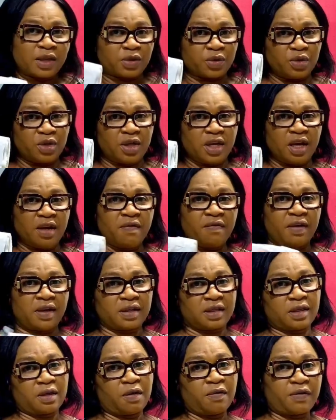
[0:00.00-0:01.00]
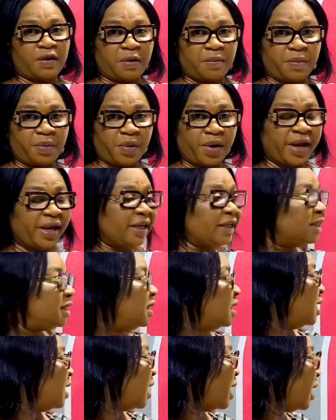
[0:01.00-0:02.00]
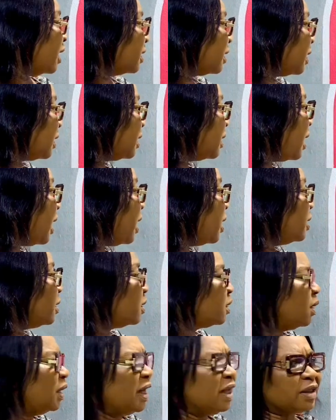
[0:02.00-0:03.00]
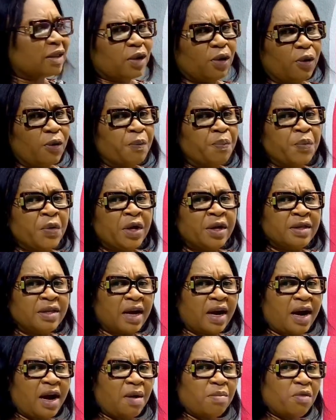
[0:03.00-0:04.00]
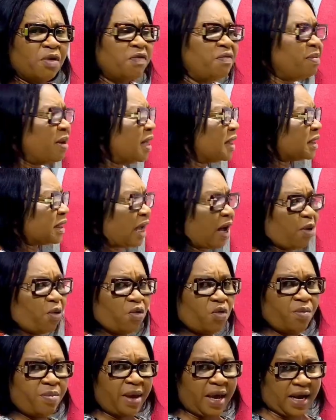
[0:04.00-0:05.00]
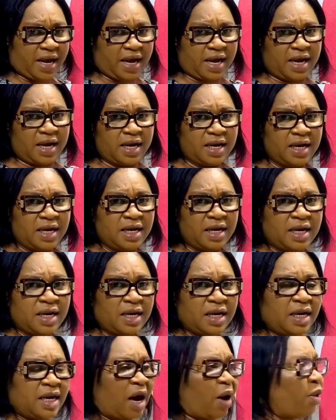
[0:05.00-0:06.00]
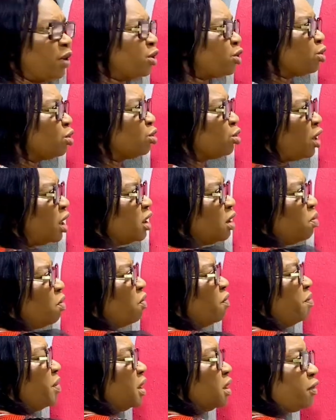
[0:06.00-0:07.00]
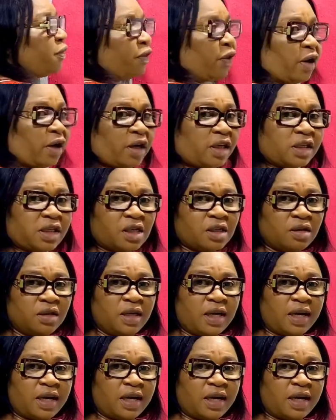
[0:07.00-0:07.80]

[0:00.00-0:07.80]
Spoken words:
as we give ourselves our brain exercise. So let's go. There are movements I will make. I want to draw the movement first so